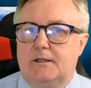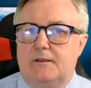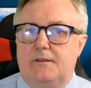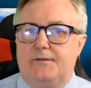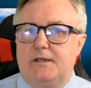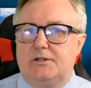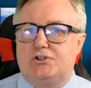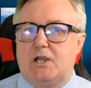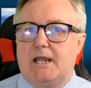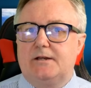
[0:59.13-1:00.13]
the
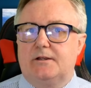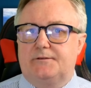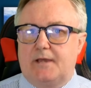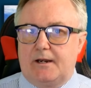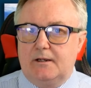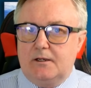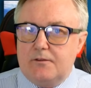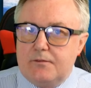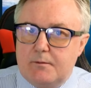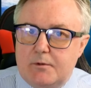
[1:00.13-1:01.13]
agenda that
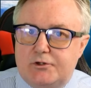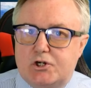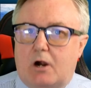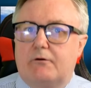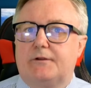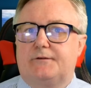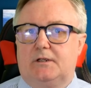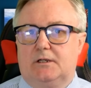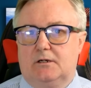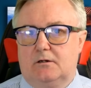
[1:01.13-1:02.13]
the
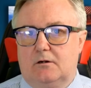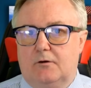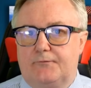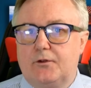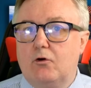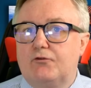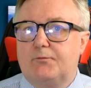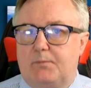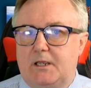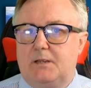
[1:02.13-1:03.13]
majority of those
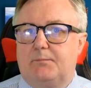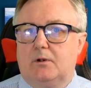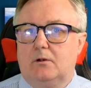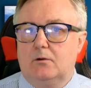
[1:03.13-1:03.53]
people